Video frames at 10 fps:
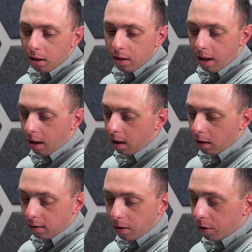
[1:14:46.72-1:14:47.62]

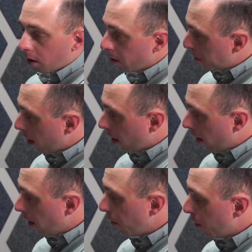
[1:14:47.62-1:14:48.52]
Senator Charles
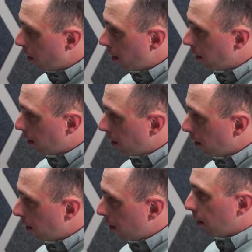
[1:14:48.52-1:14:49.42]
Perry was
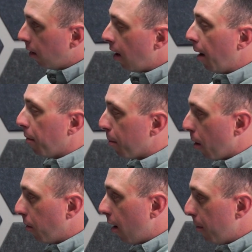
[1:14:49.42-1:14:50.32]
named the
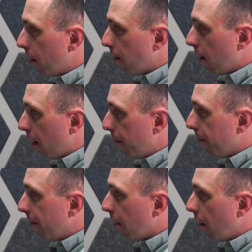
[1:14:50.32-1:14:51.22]
pro tem this time,